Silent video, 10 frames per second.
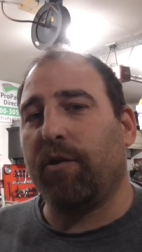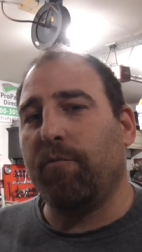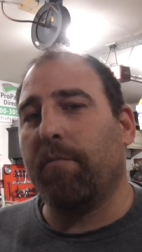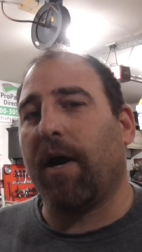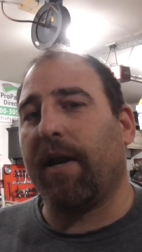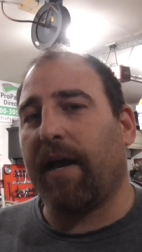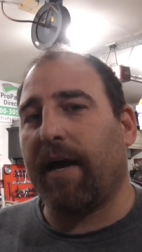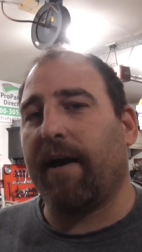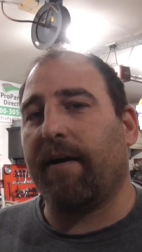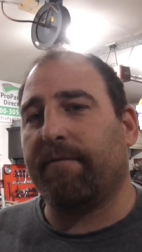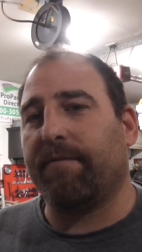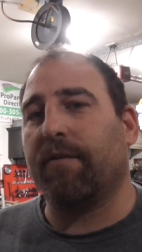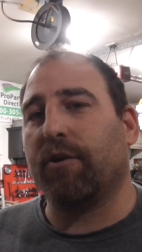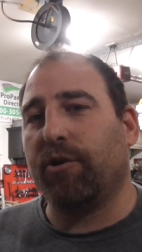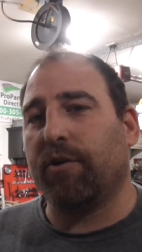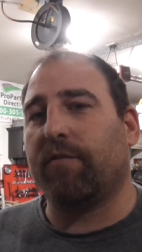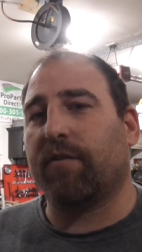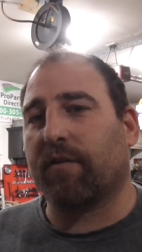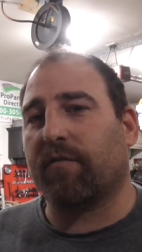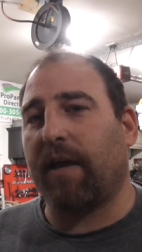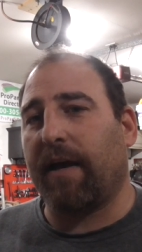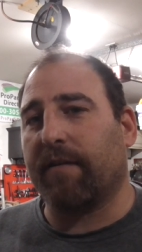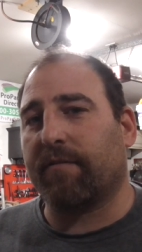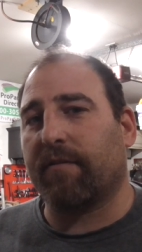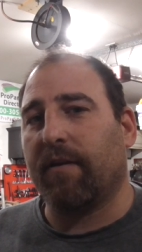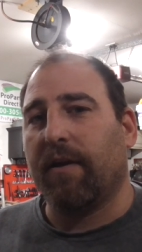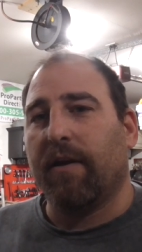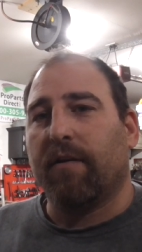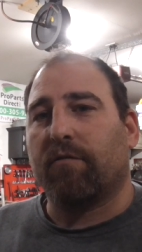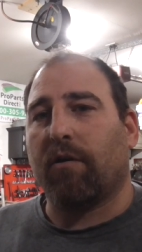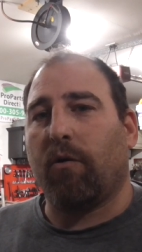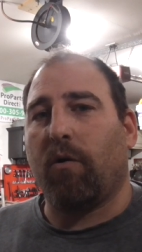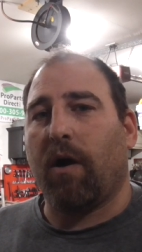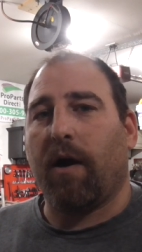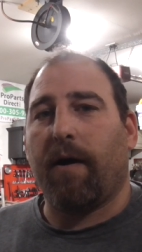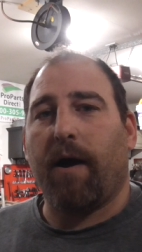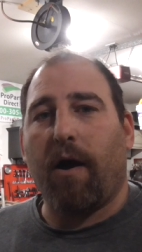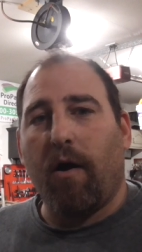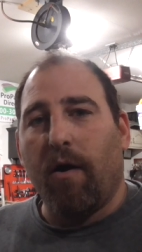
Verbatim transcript: you might have good success. So, uh,